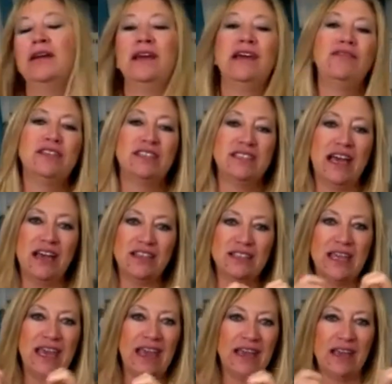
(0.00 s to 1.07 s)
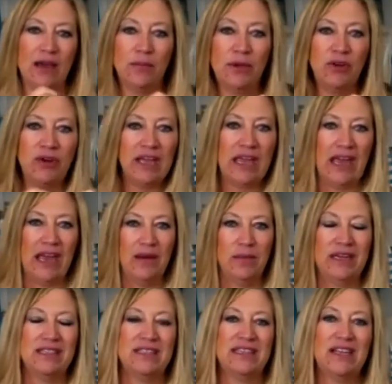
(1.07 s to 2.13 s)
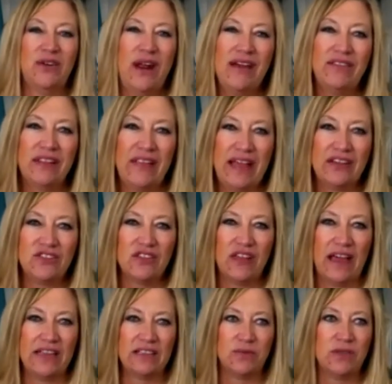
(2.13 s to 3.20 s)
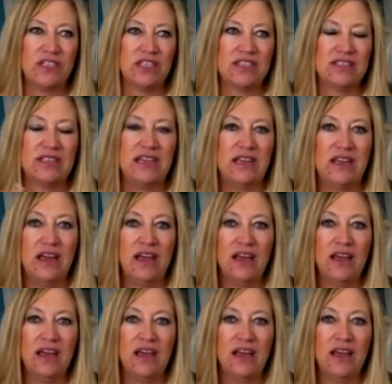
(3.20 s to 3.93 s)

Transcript: If the cells can't communicate because they don't have electrolytes, which is the